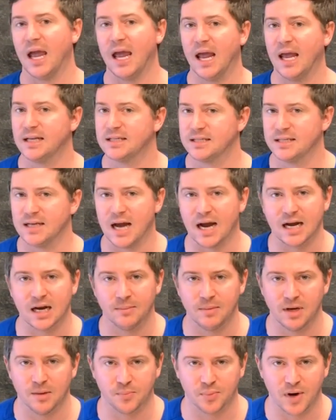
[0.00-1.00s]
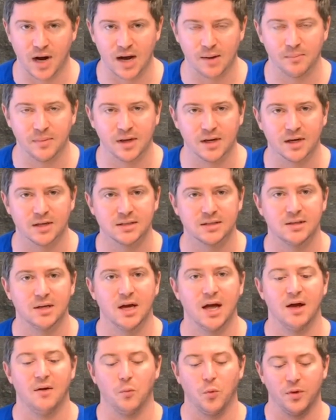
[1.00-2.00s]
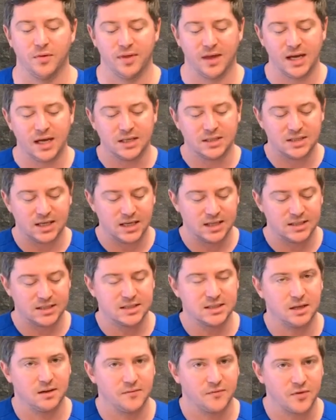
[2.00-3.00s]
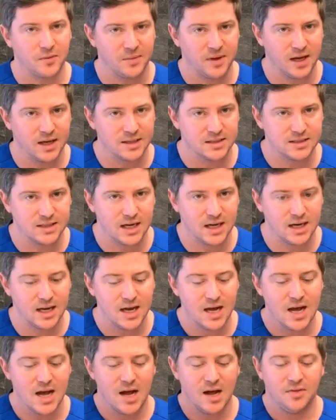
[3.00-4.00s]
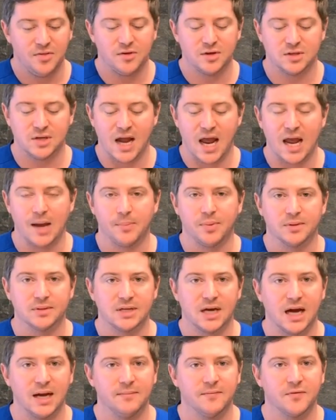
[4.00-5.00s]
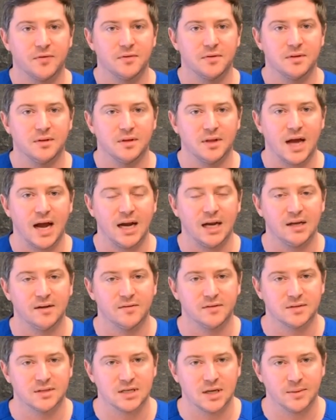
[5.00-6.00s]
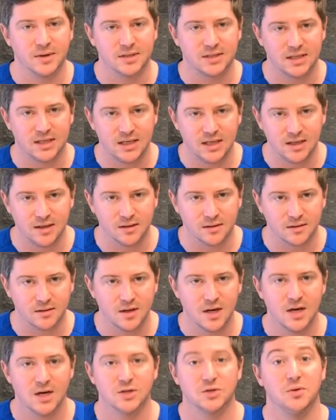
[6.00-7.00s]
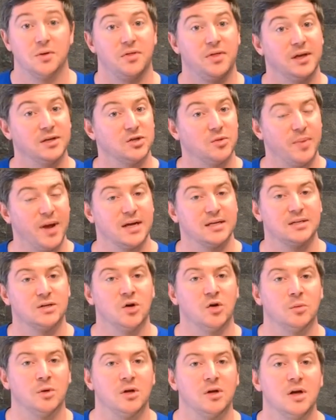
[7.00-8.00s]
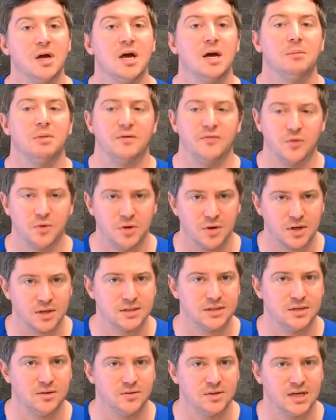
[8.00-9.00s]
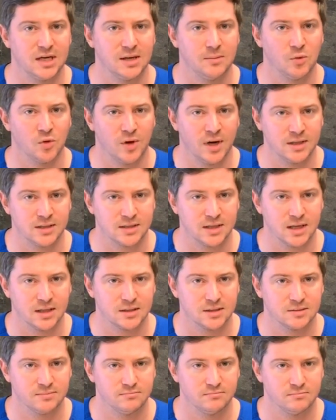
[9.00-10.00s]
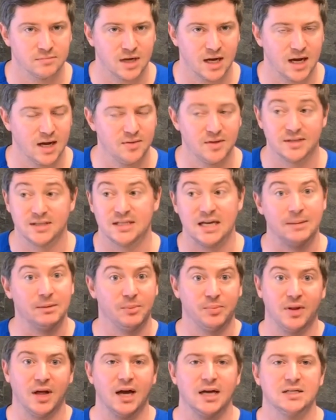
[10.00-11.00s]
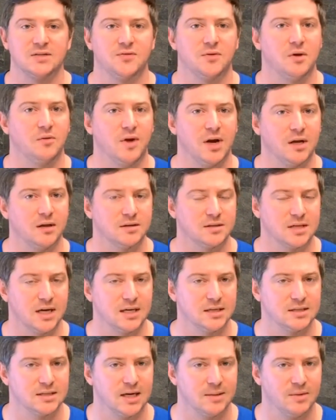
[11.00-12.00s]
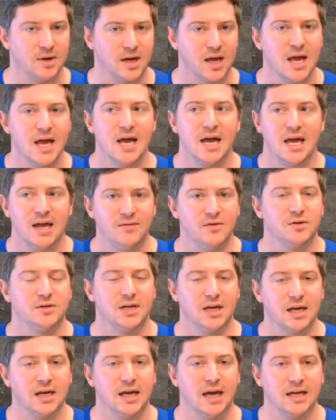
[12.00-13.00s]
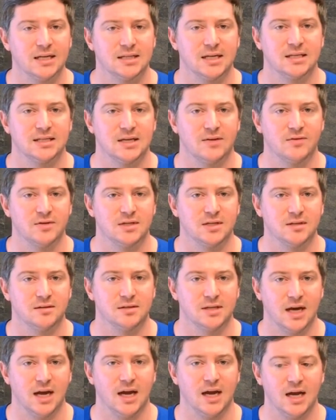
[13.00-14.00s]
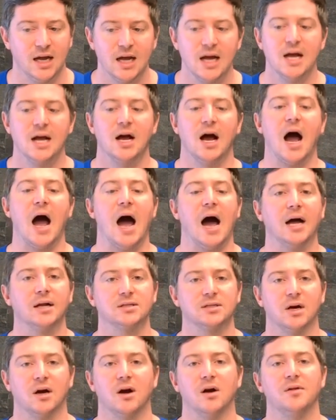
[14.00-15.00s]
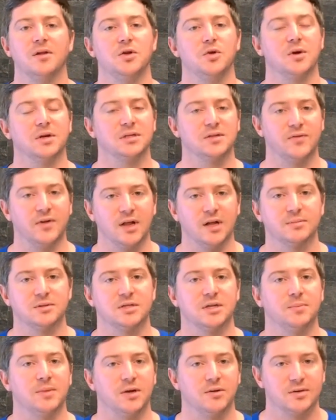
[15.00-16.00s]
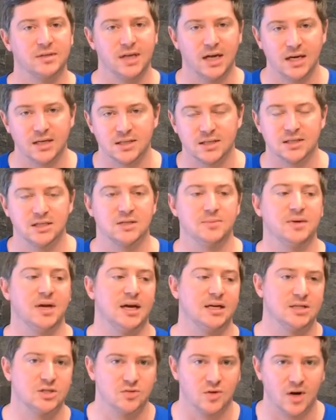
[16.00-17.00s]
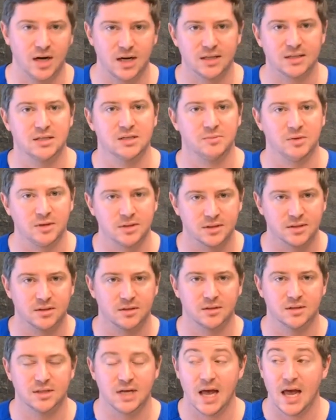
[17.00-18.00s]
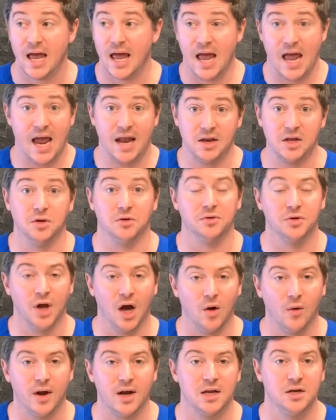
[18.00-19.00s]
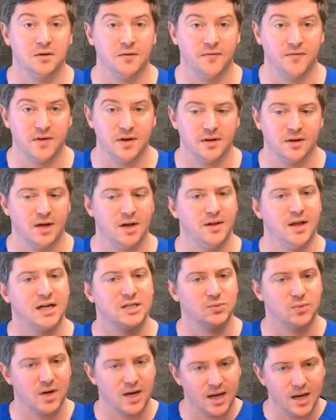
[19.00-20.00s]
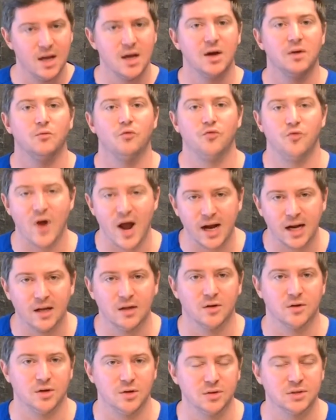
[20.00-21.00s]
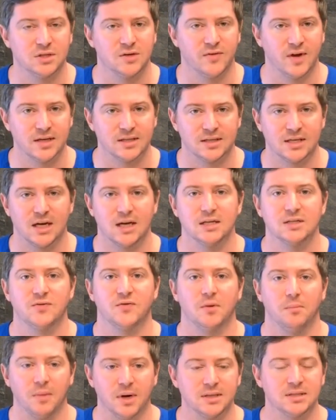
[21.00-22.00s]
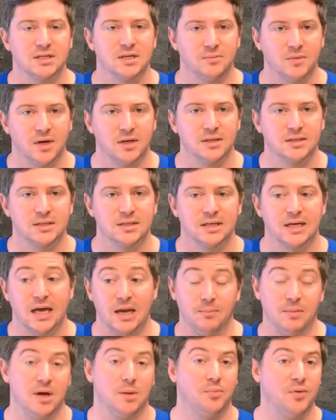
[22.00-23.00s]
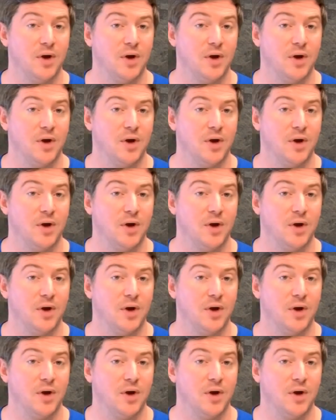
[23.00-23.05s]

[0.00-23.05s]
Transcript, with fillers: it's not going to be a problem, because with each insult from the N SAID, there's ample time for the lining of the stomach to heal so that things are back to normal before you continue taking more N SAIDs, okay? The same applies for a regular sized stomach. If you're taking N SAIDs every single day, odds are that you can develop some irritation, some gastritis, some ulcers, and you'll know it and you'll feel it, and that's why regular use of N SAIDs for months and months can be a